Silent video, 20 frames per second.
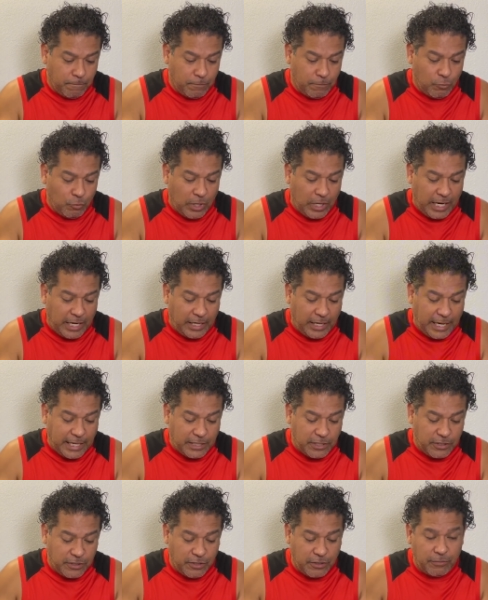What I'd like
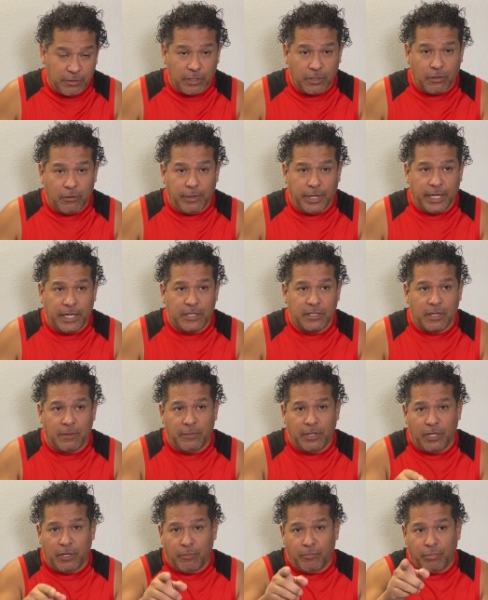to do real quick is I'm
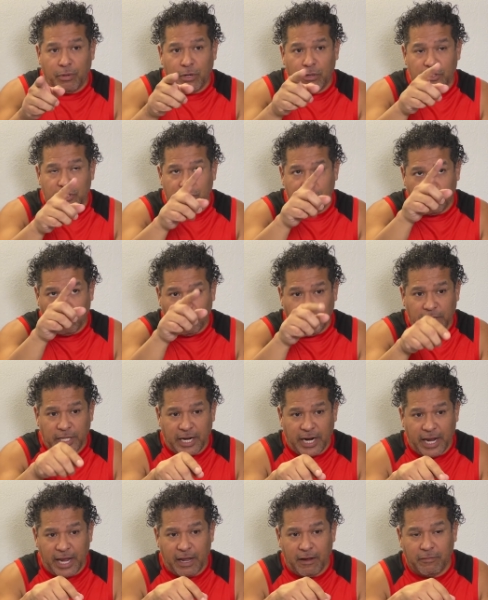going to approach the one that
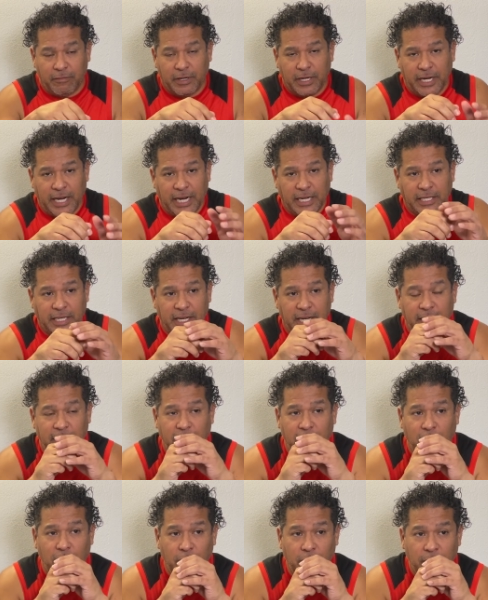I have connected
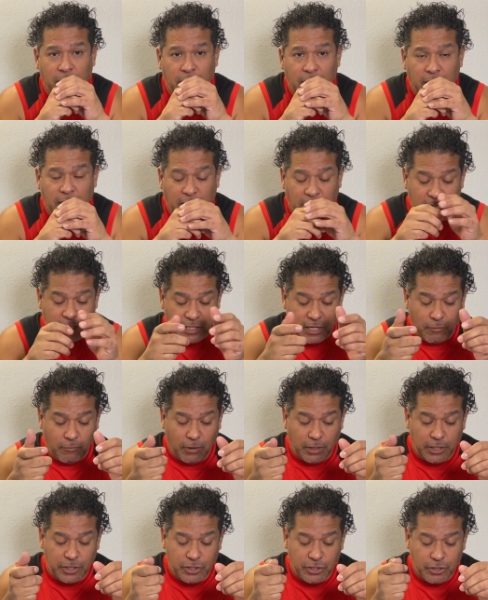now because I
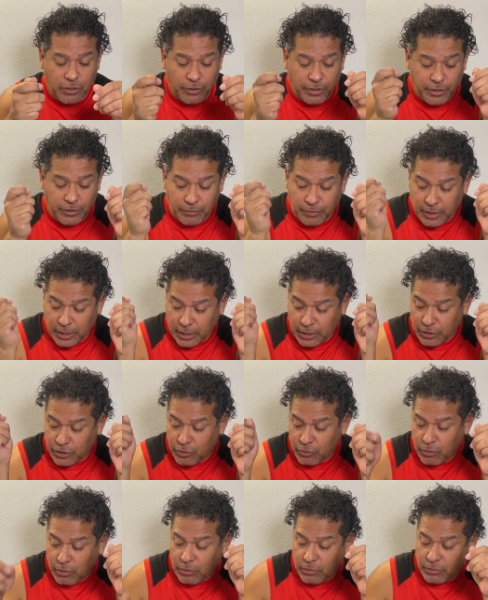want to show you the
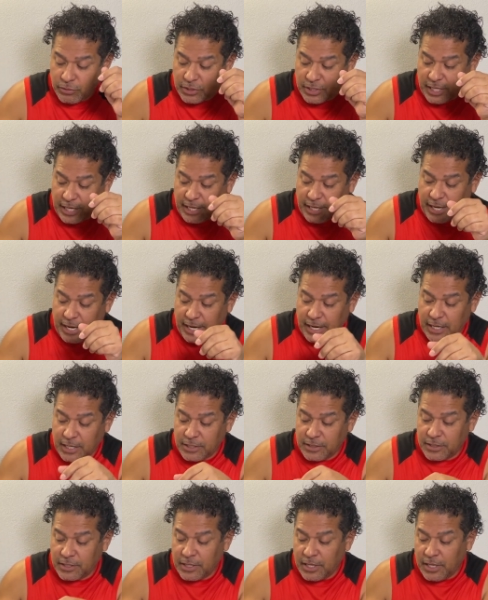controls that it
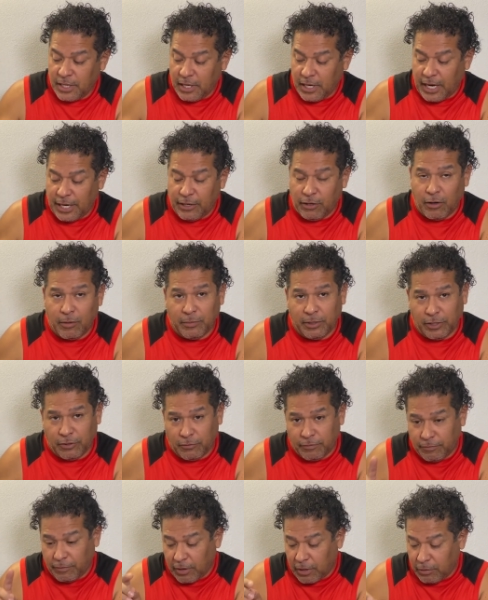has. I know I'm a
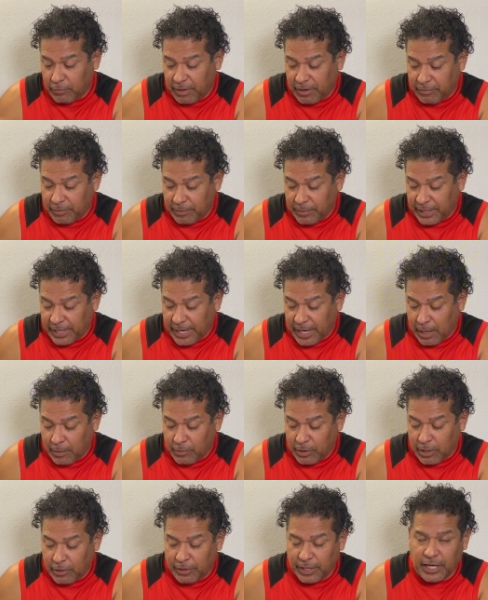little far away from the
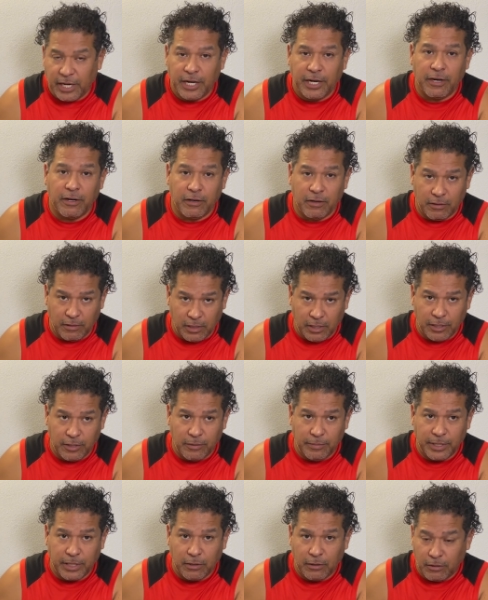camera, I'll get here a
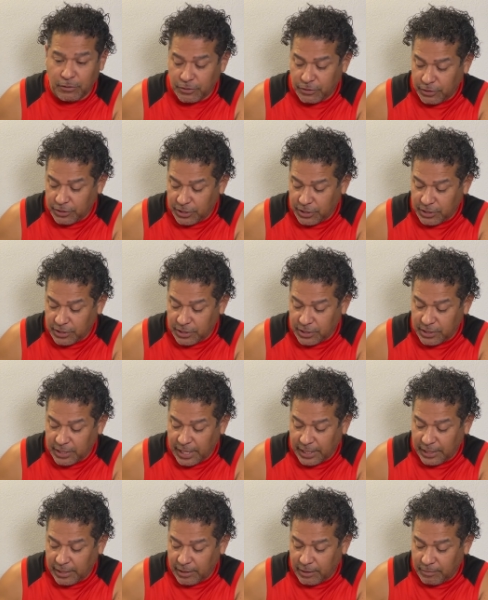little bit closer in just a
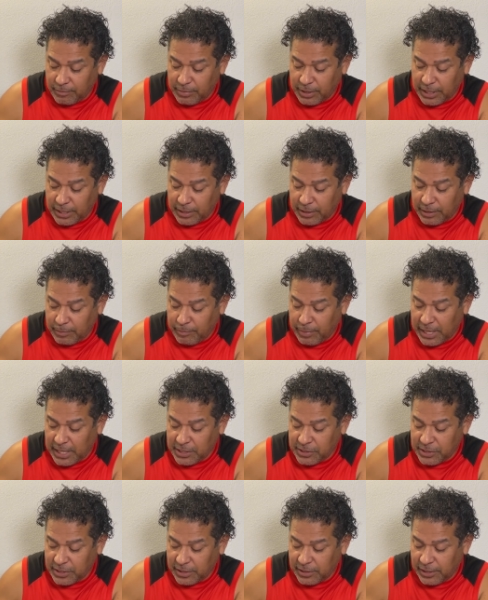second, but
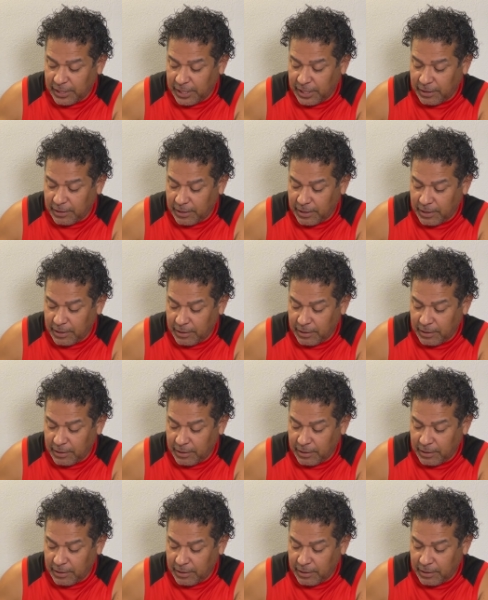basically